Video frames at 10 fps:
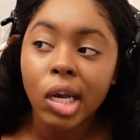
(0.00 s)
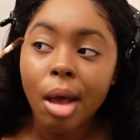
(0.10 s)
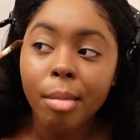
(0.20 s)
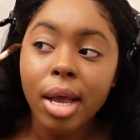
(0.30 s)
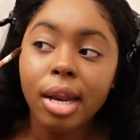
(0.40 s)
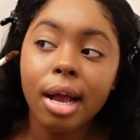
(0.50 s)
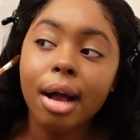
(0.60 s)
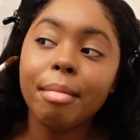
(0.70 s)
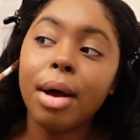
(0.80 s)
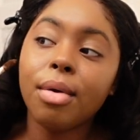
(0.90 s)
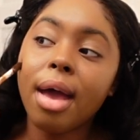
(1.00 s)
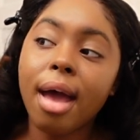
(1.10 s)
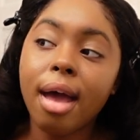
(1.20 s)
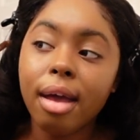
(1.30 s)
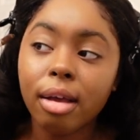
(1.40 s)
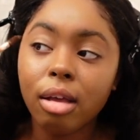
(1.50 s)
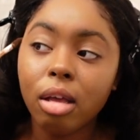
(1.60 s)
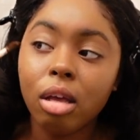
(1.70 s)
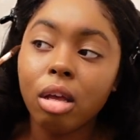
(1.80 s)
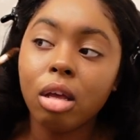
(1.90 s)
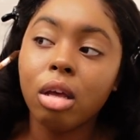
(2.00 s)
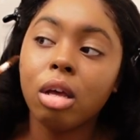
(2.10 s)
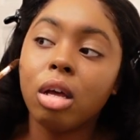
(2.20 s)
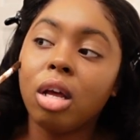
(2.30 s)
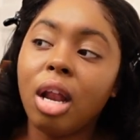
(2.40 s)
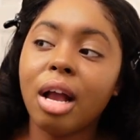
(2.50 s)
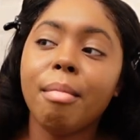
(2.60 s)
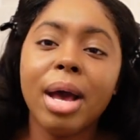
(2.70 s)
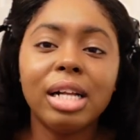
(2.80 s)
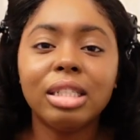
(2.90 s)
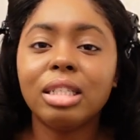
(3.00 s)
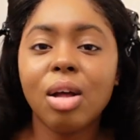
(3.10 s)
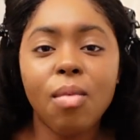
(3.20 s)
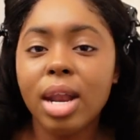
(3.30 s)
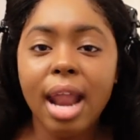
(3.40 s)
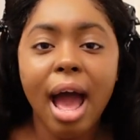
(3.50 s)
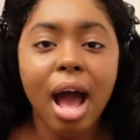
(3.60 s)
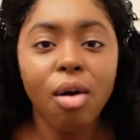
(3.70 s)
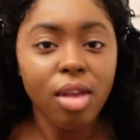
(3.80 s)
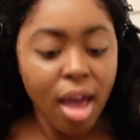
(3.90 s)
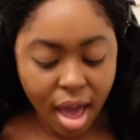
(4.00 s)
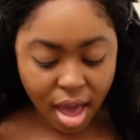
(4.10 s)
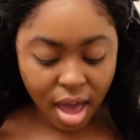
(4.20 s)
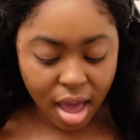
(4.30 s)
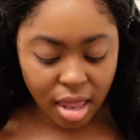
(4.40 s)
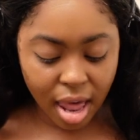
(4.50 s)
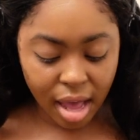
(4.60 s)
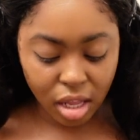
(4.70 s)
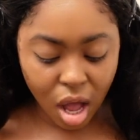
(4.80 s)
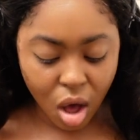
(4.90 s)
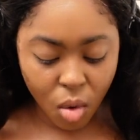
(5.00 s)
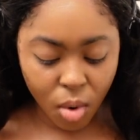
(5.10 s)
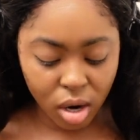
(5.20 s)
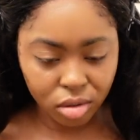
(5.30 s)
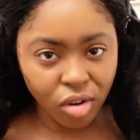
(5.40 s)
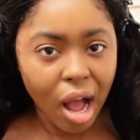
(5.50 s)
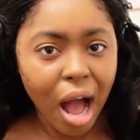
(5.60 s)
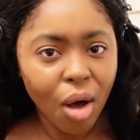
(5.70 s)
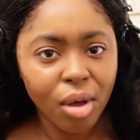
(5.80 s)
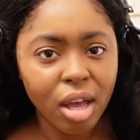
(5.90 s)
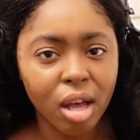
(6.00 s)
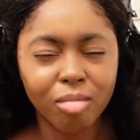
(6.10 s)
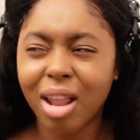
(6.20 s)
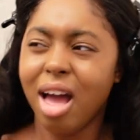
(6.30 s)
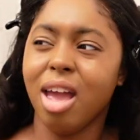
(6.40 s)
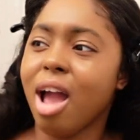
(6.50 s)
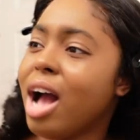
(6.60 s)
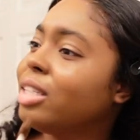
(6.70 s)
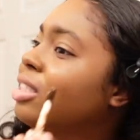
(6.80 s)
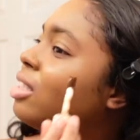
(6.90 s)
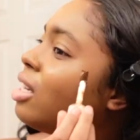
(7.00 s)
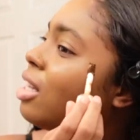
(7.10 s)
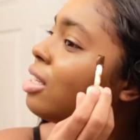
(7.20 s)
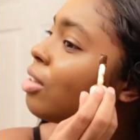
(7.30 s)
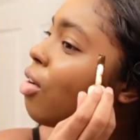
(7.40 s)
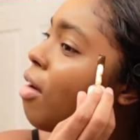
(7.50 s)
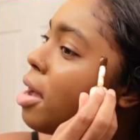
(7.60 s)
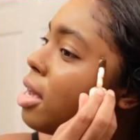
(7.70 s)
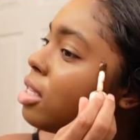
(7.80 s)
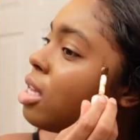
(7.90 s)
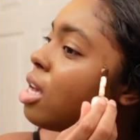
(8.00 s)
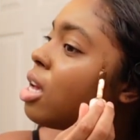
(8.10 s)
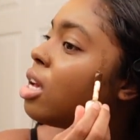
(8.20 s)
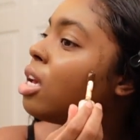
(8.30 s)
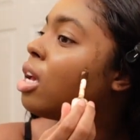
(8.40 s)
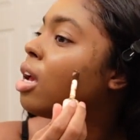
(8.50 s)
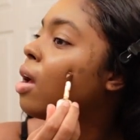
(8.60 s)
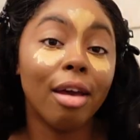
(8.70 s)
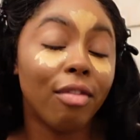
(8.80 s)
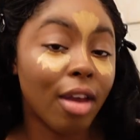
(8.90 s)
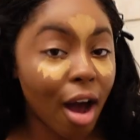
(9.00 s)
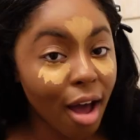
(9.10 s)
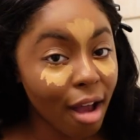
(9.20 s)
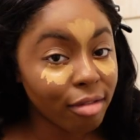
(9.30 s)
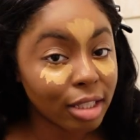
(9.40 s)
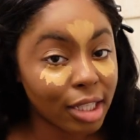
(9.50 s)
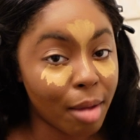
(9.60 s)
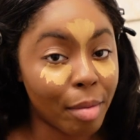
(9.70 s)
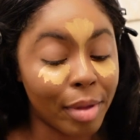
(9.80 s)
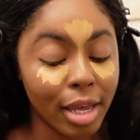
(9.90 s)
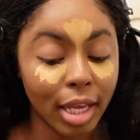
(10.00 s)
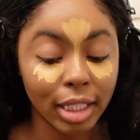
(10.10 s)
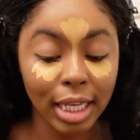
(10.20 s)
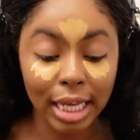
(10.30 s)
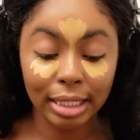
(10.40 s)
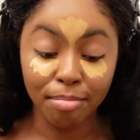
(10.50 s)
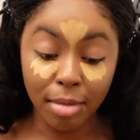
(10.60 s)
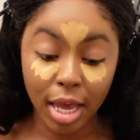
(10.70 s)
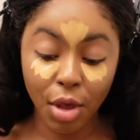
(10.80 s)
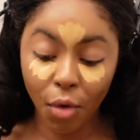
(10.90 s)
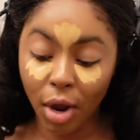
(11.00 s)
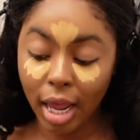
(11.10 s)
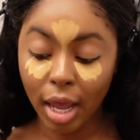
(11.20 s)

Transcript: that man didn't come out yet. Like imagine someone not out yet and like the whole world's trying to out him. Like I just think that's crazy. If y'all have the same opinions as me or